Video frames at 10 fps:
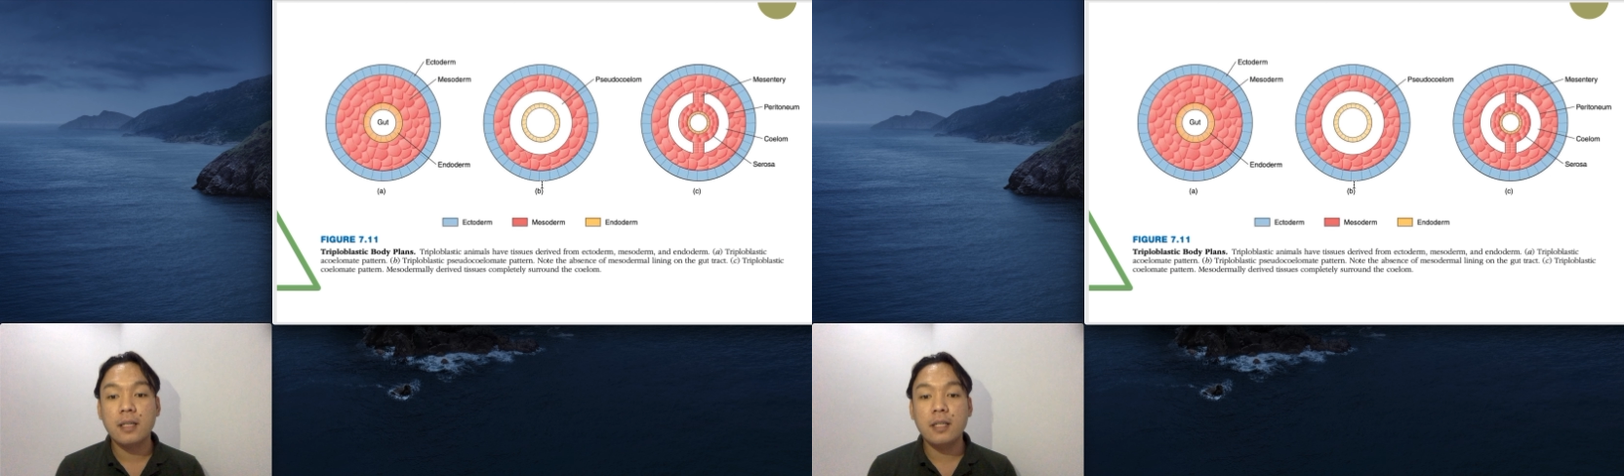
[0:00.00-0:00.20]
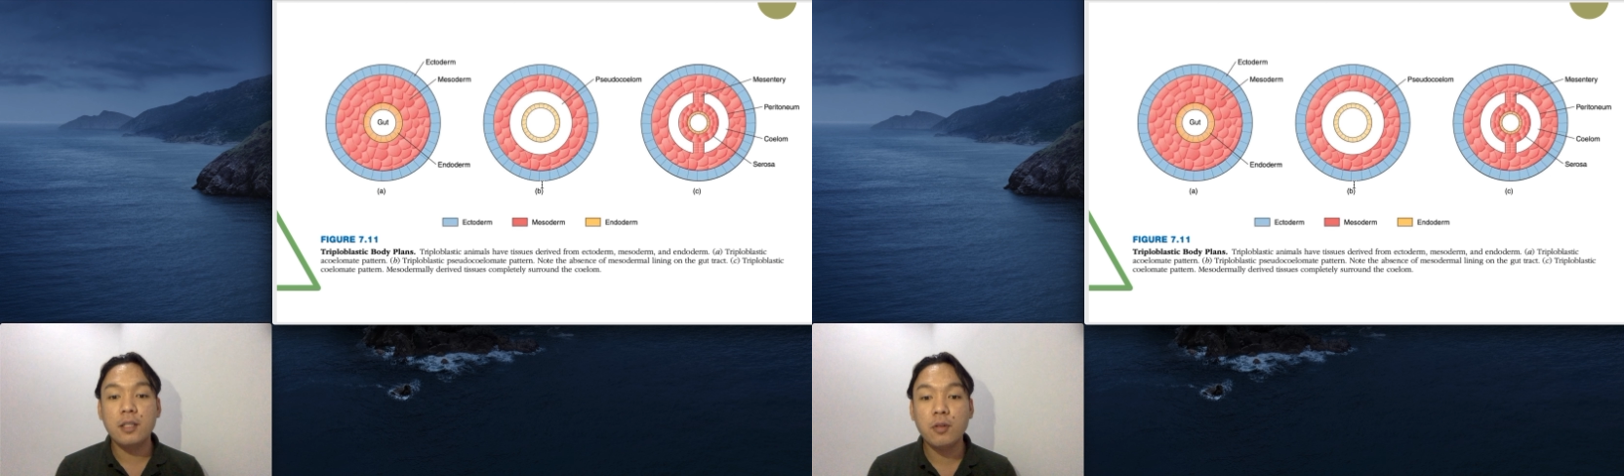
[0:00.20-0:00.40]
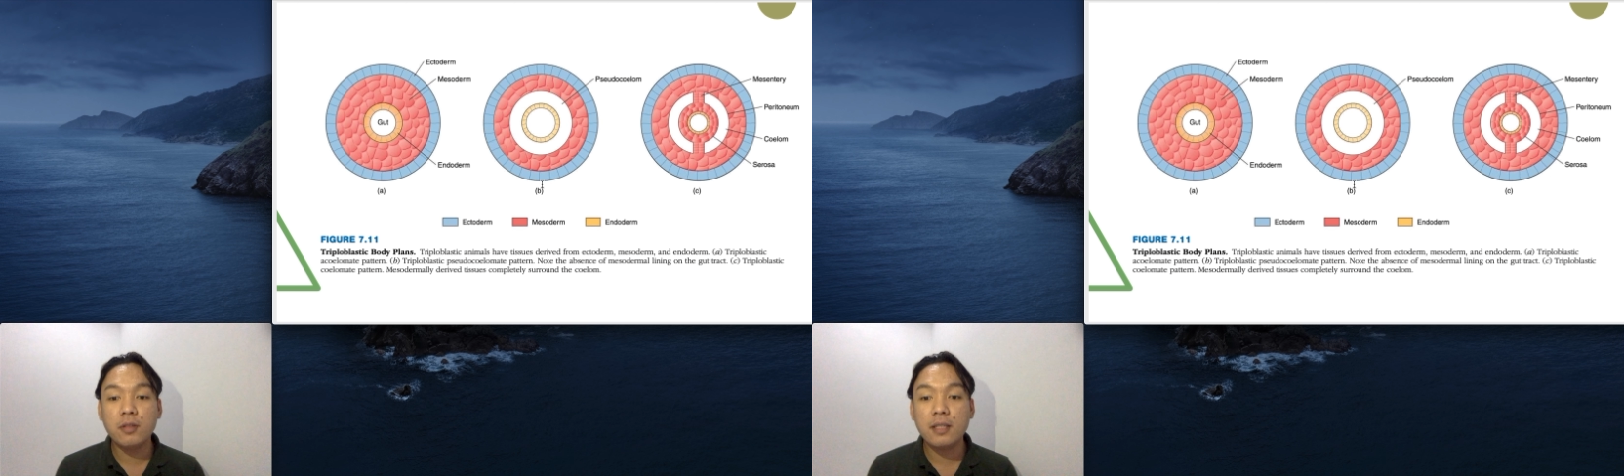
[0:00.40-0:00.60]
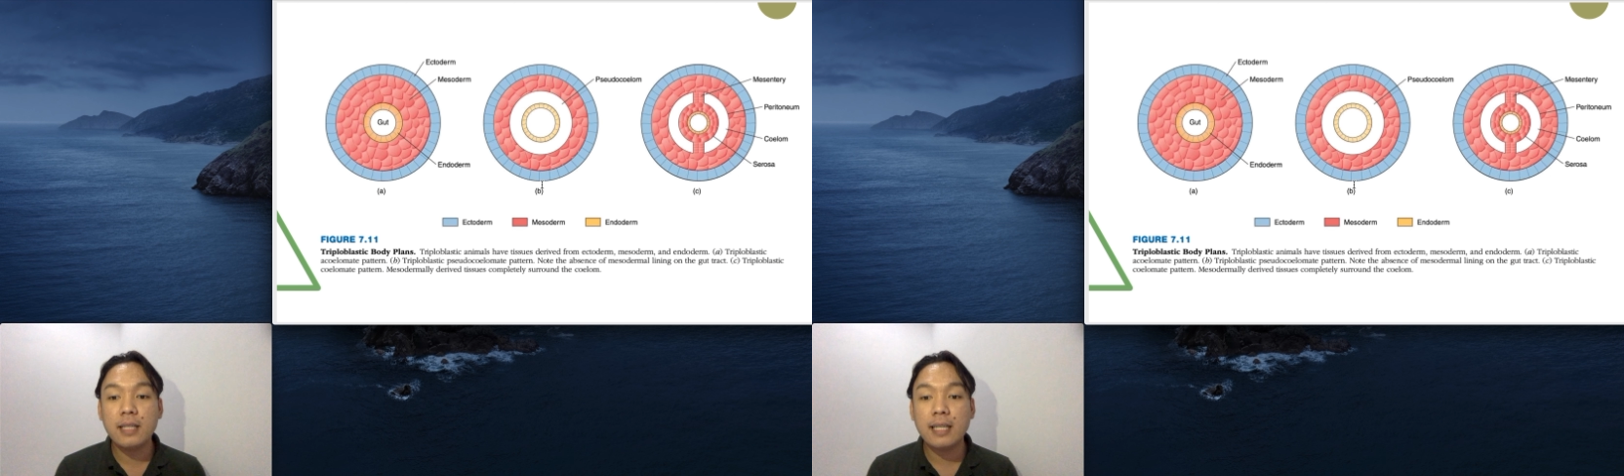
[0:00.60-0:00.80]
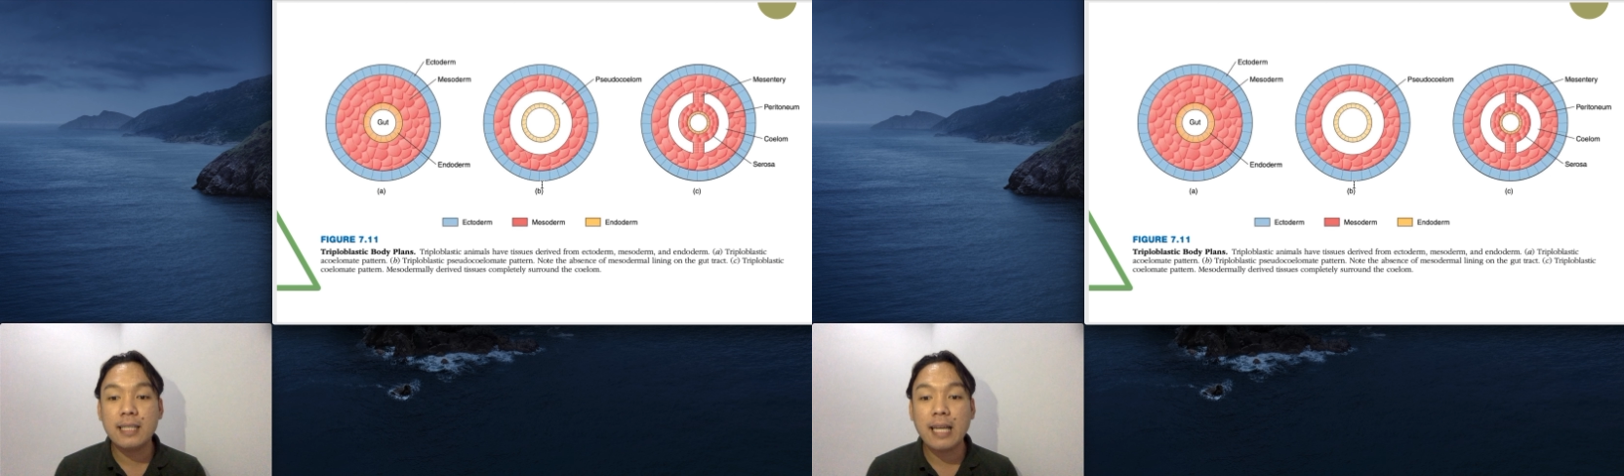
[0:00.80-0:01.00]
Note
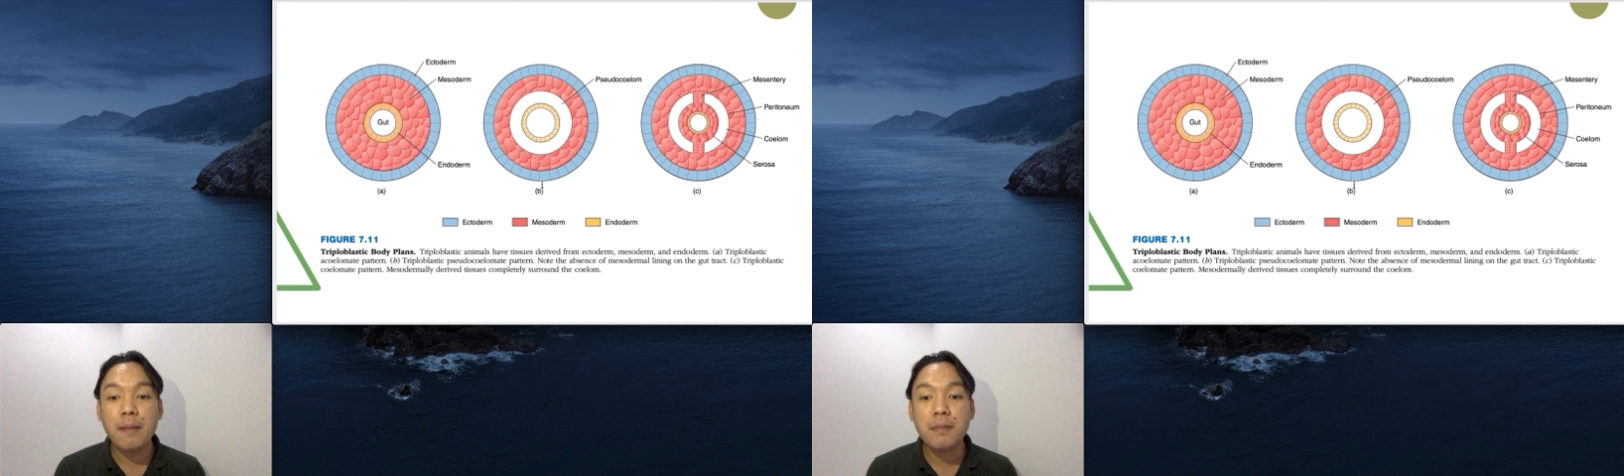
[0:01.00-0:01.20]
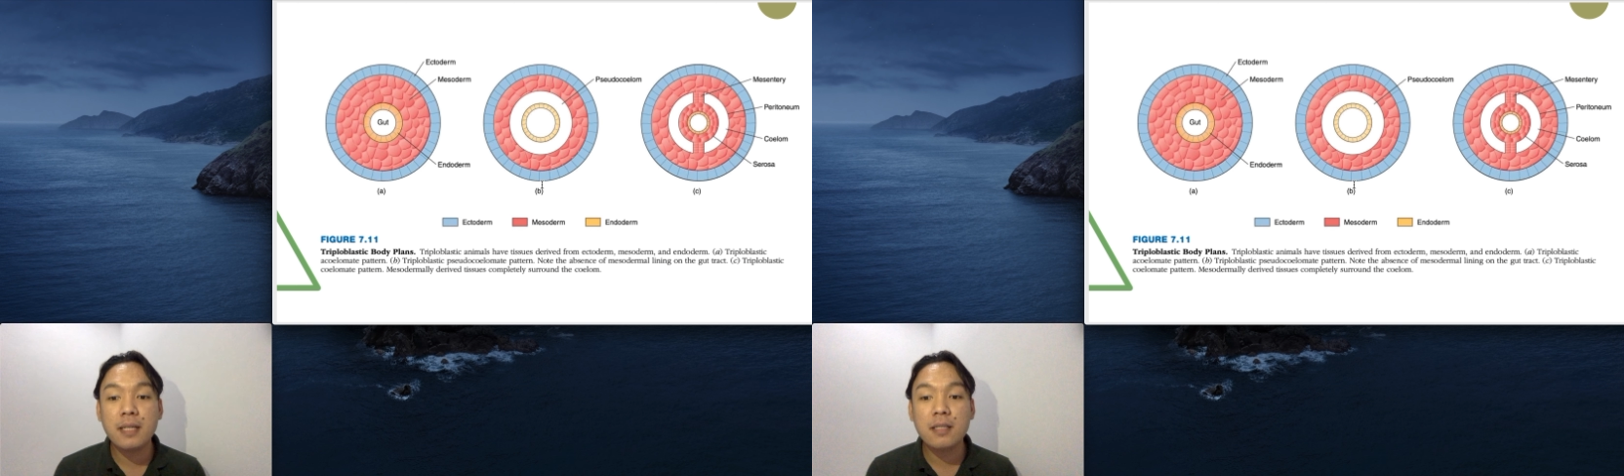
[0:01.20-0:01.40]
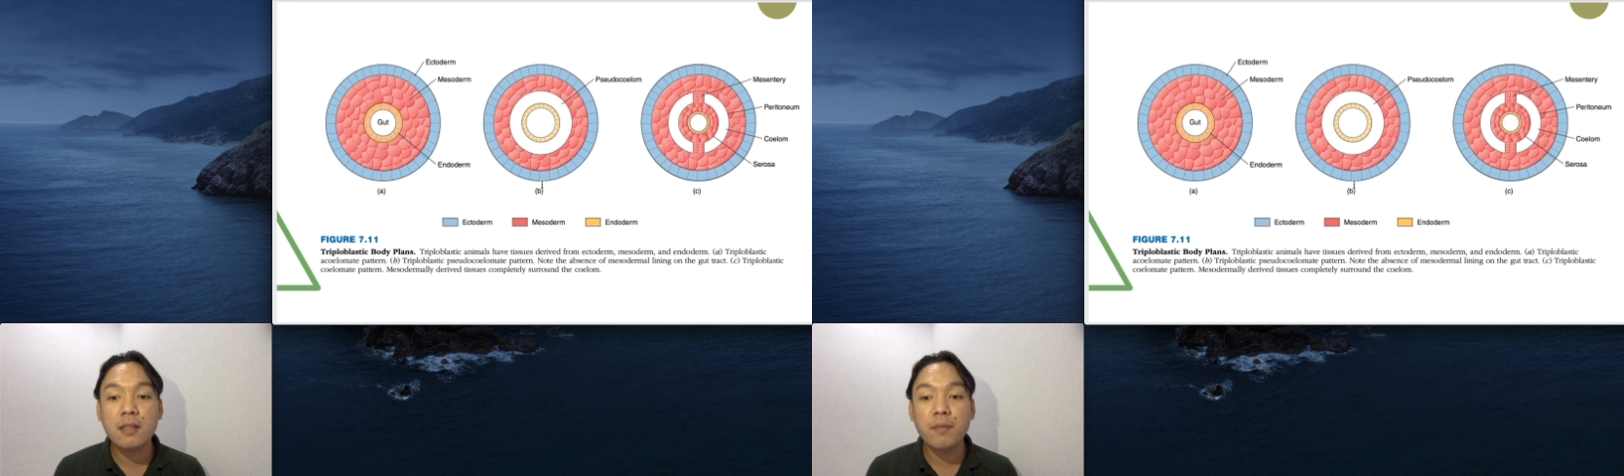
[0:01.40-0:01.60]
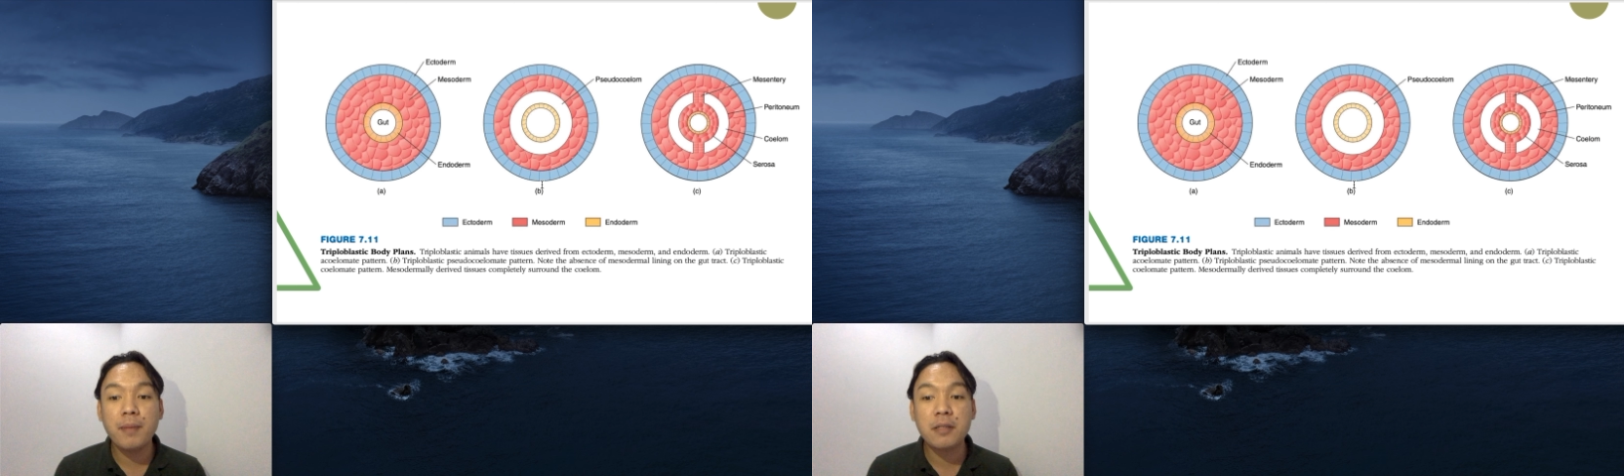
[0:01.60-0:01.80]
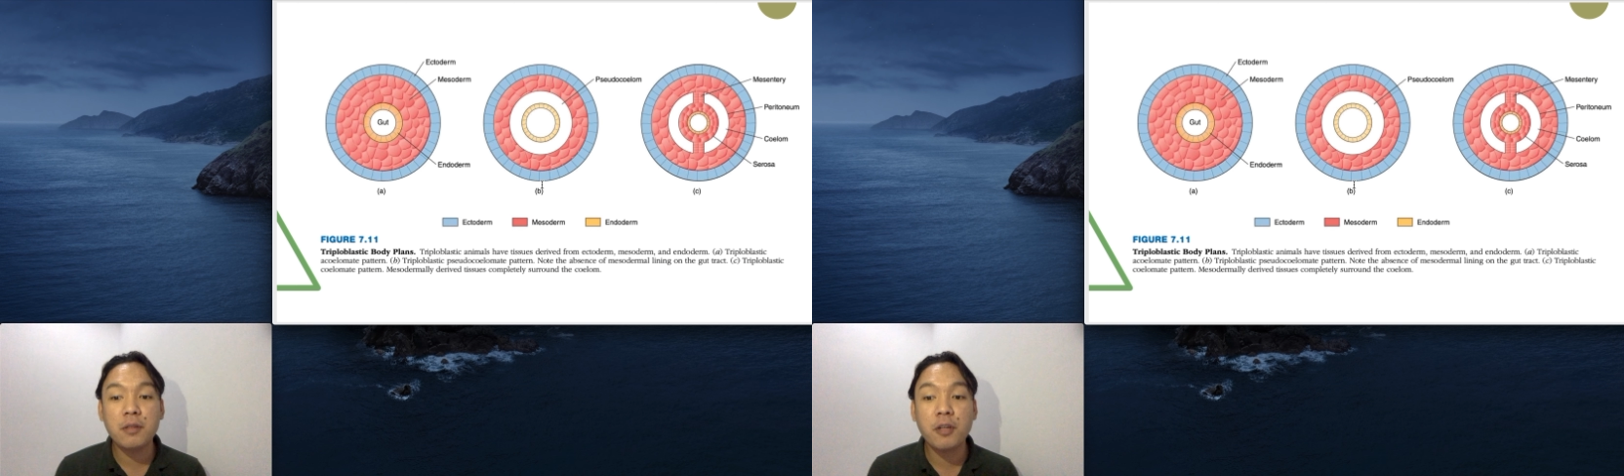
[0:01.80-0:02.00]
that the absence of
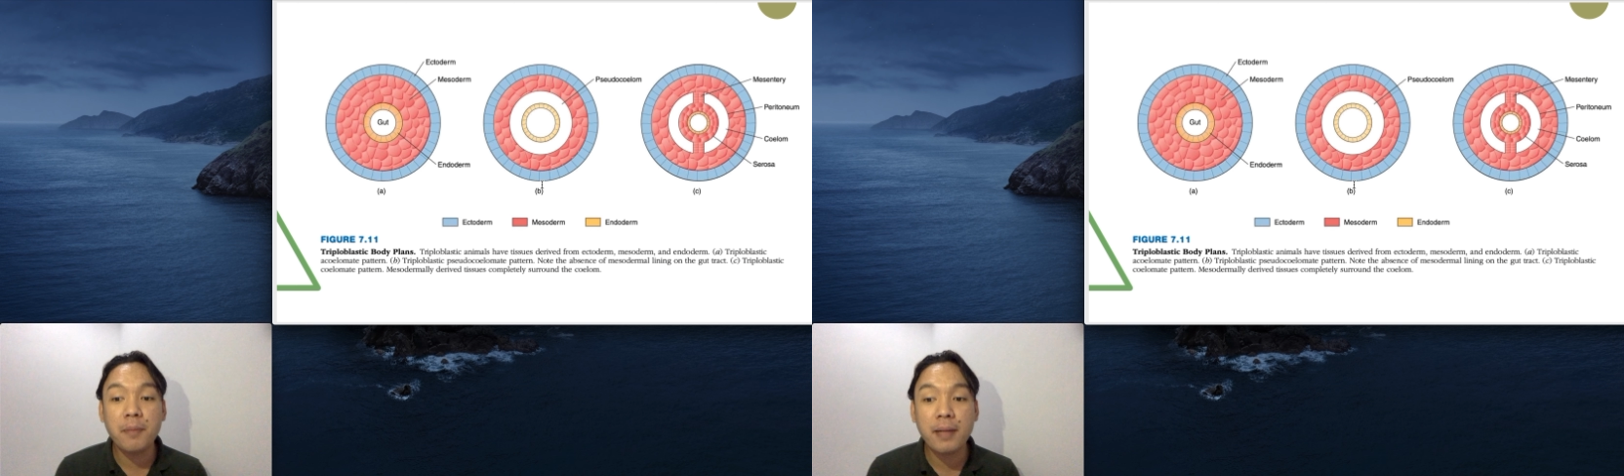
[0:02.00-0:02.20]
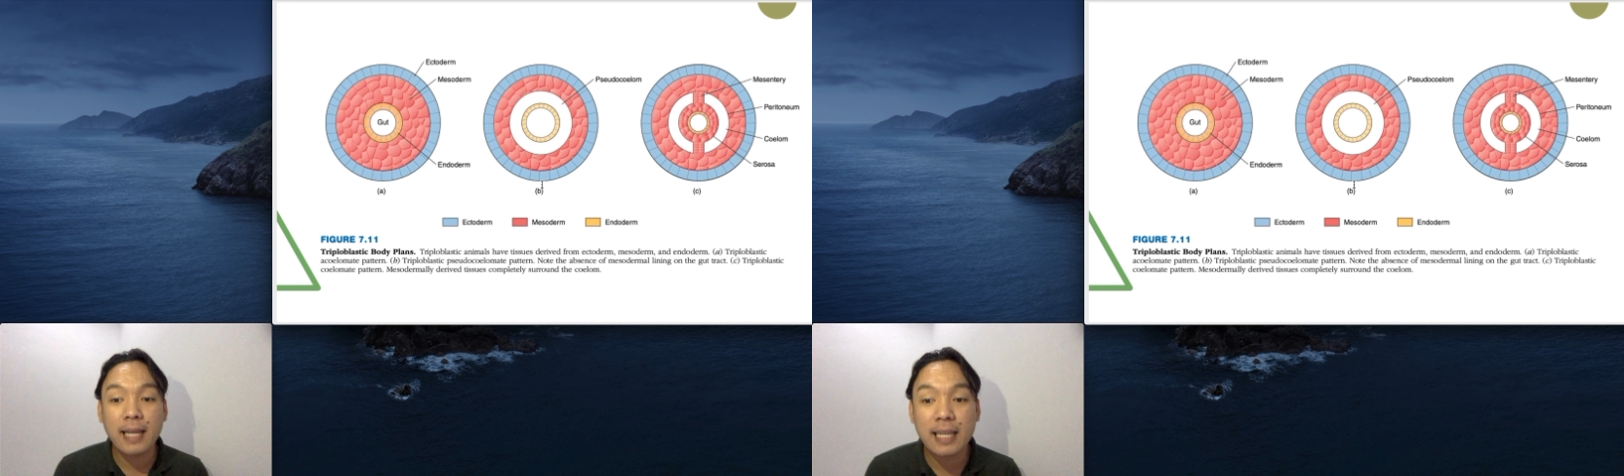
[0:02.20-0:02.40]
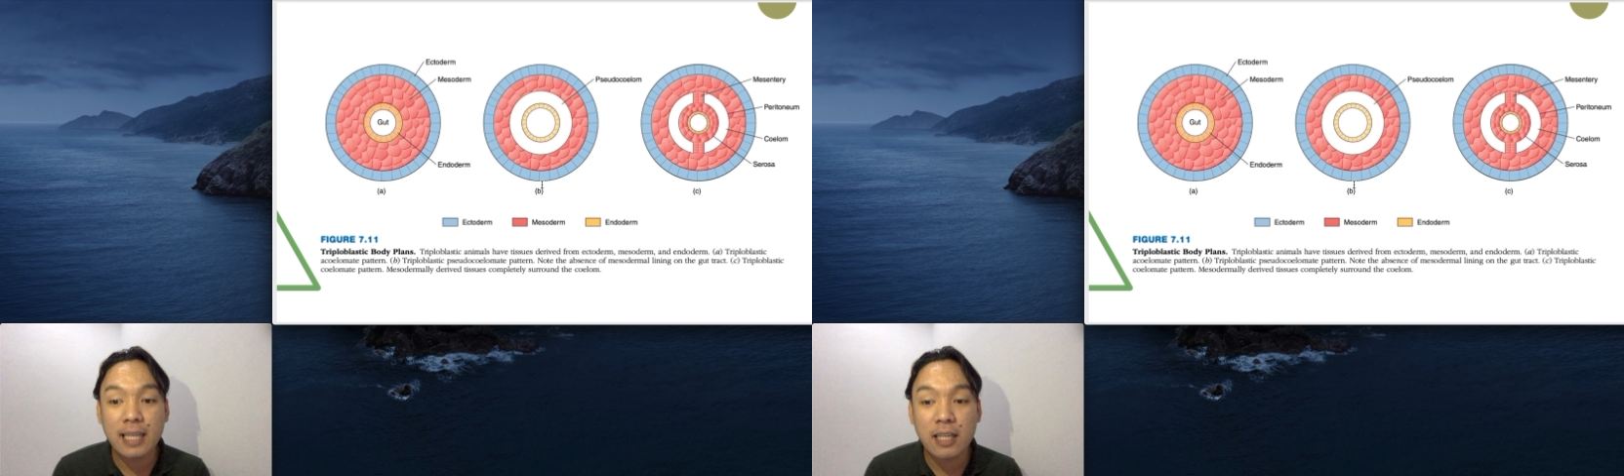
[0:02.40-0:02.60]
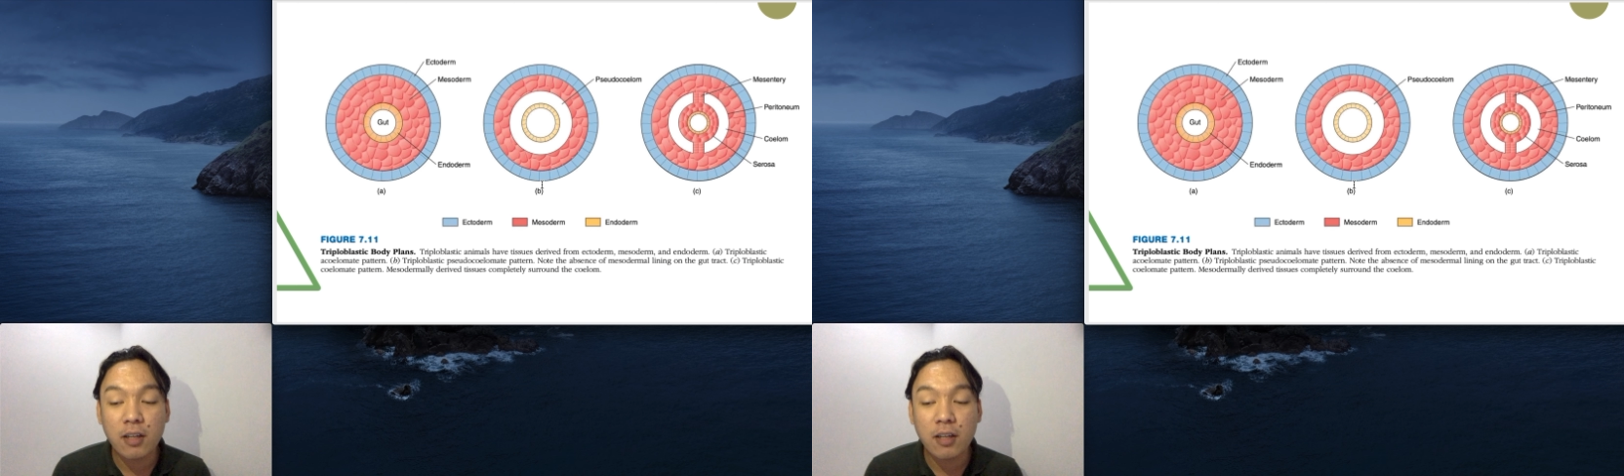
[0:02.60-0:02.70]
mesodermal lining